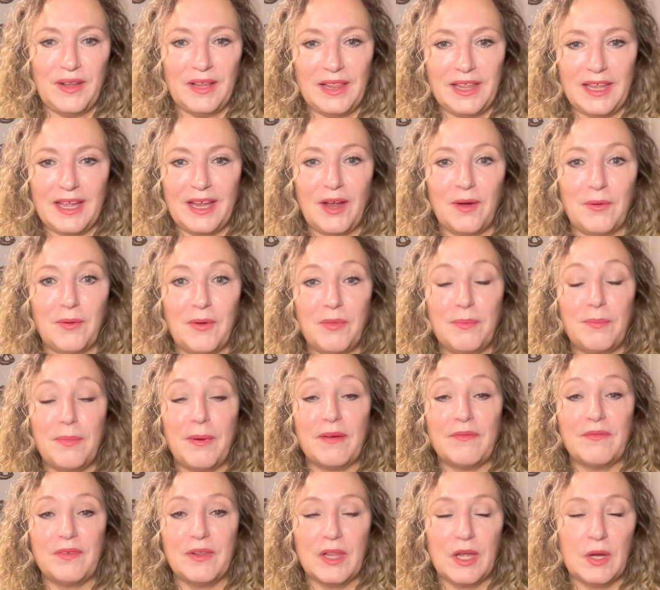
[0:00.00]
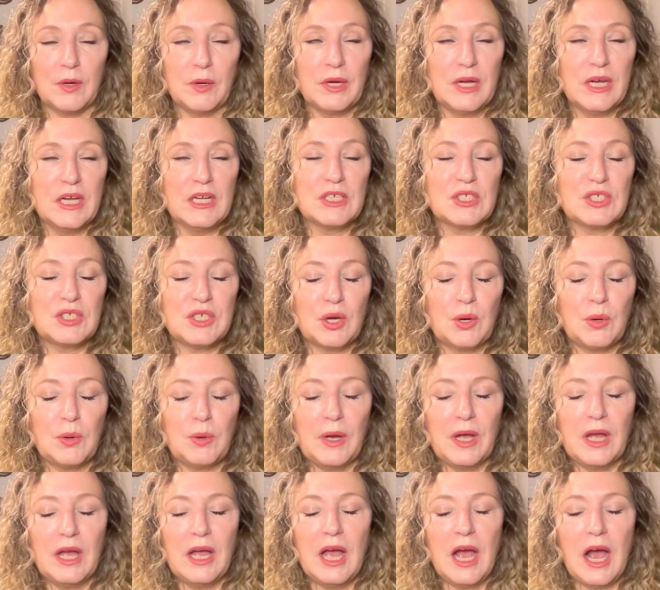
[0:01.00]
feeling with buffalo.
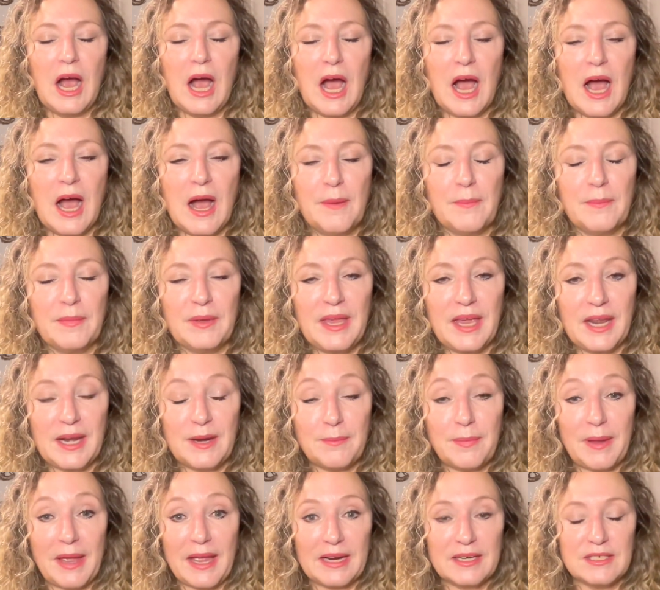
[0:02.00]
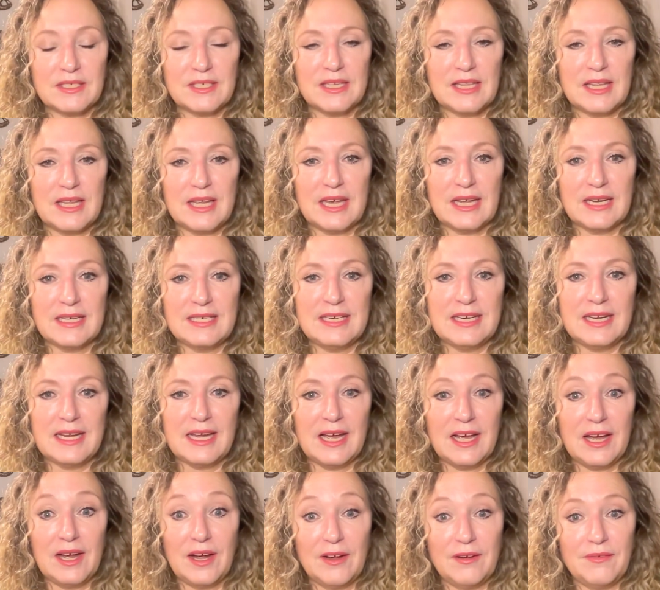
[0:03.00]
So, um, getting back to the
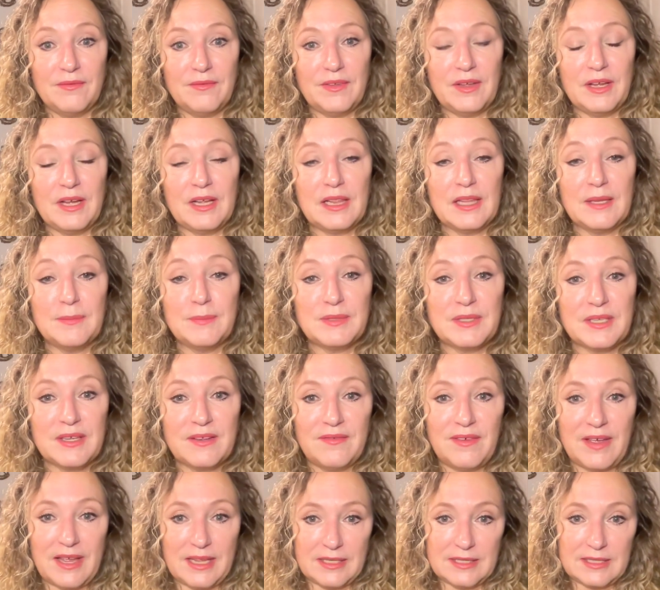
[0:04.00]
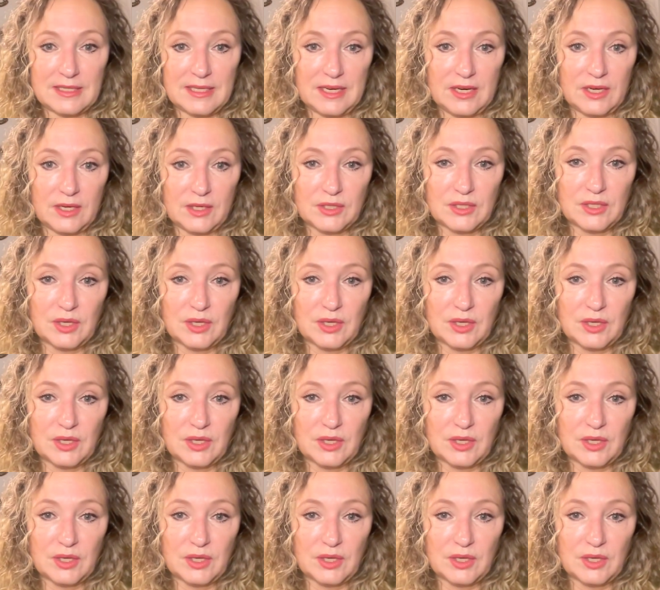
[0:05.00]
idea of eclipse events here.